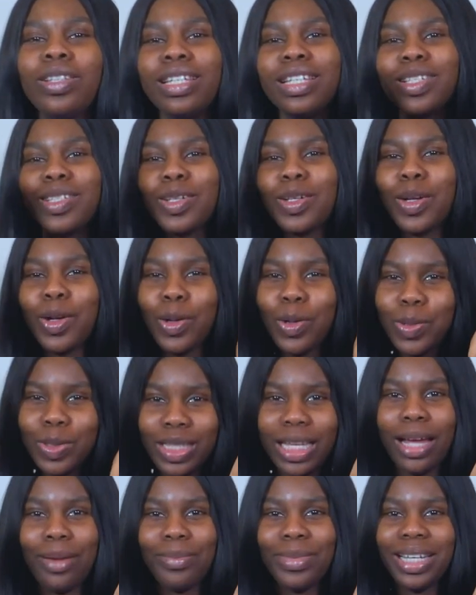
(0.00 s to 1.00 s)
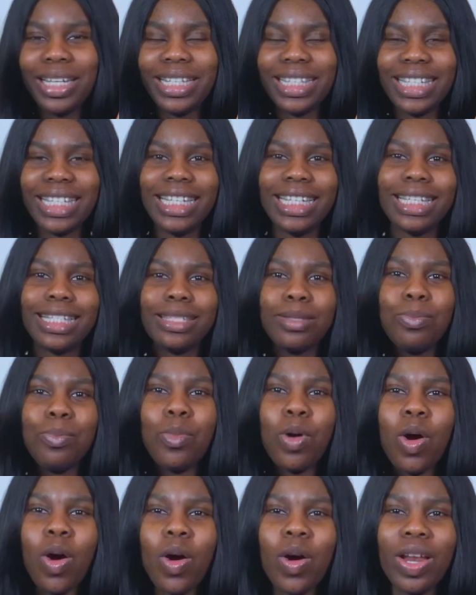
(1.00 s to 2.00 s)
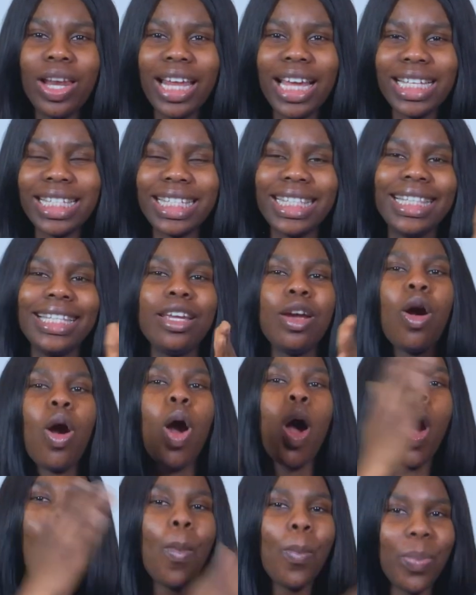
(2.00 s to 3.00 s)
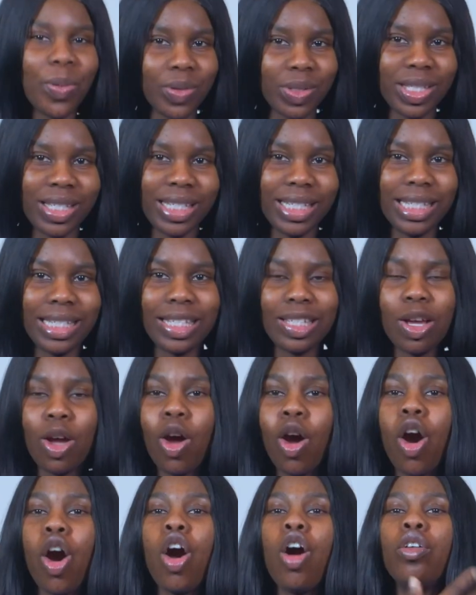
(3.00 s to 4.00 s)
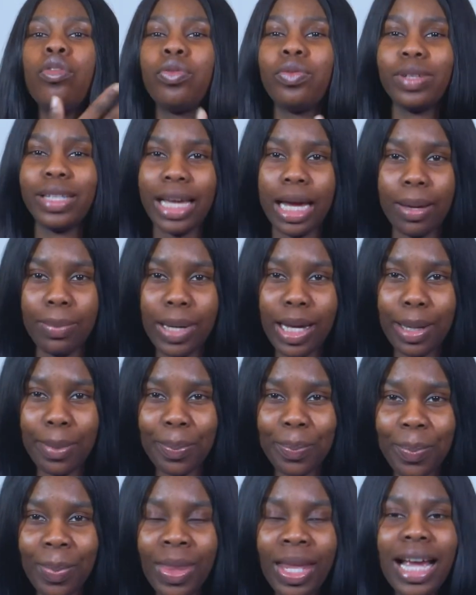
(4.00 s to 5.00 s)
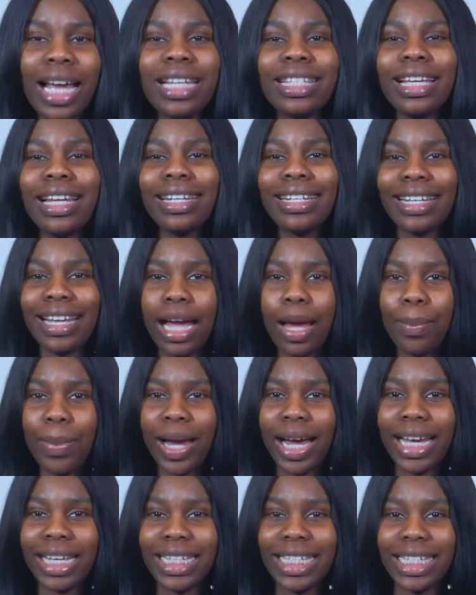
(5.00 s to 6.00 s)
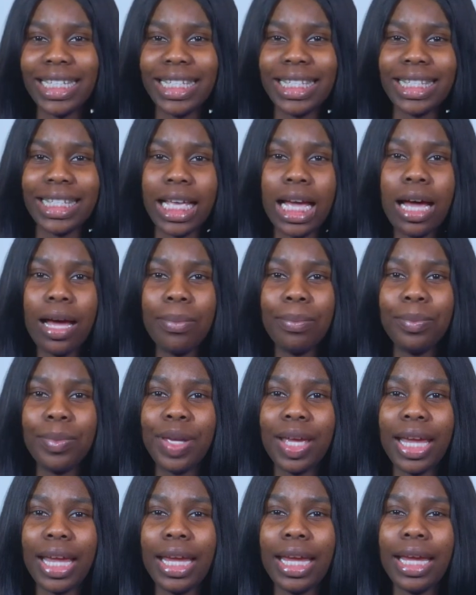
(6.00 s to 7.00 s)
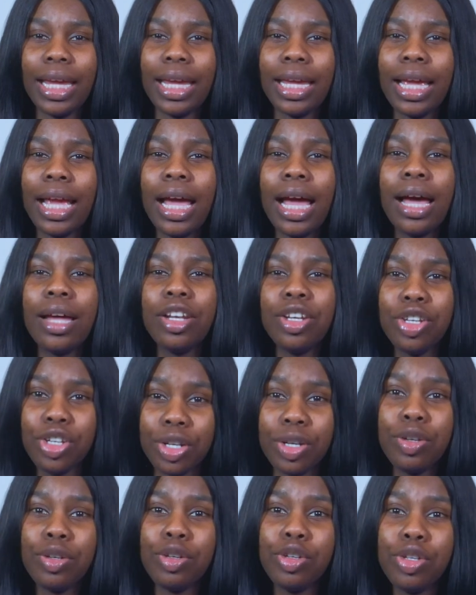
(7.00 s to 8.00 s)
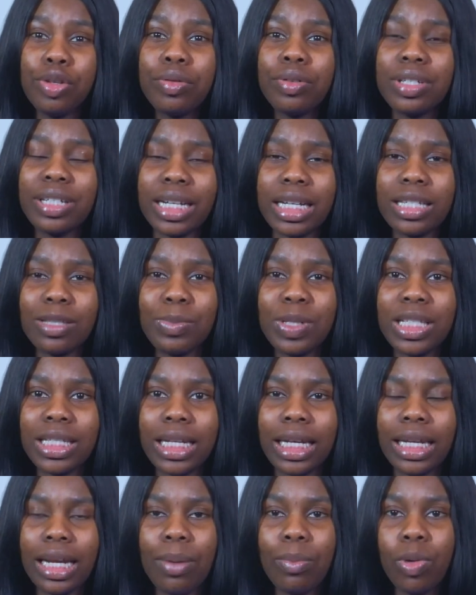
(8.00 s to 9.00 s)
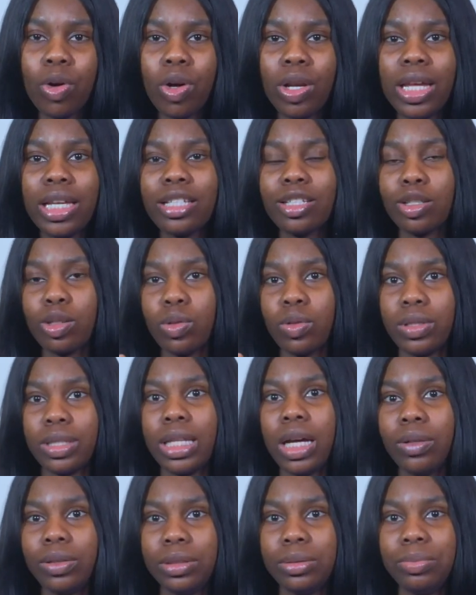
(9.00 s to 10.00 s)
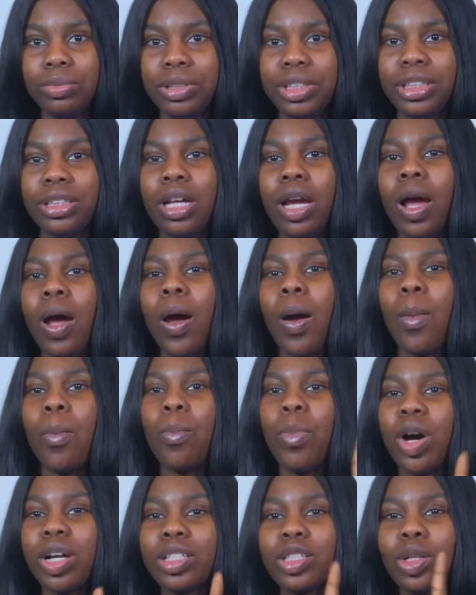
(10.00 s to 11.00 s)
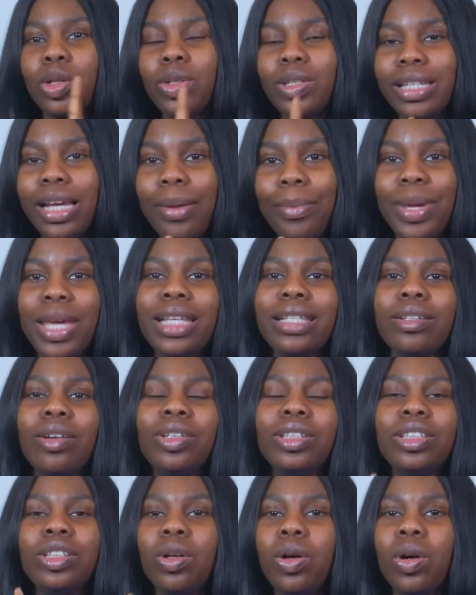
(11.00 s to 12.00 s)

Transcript: this glutamate is more or less the opposite of GABA. I said GABA is a neurotransmitter that more or less slows down the brain. But glutamate, on the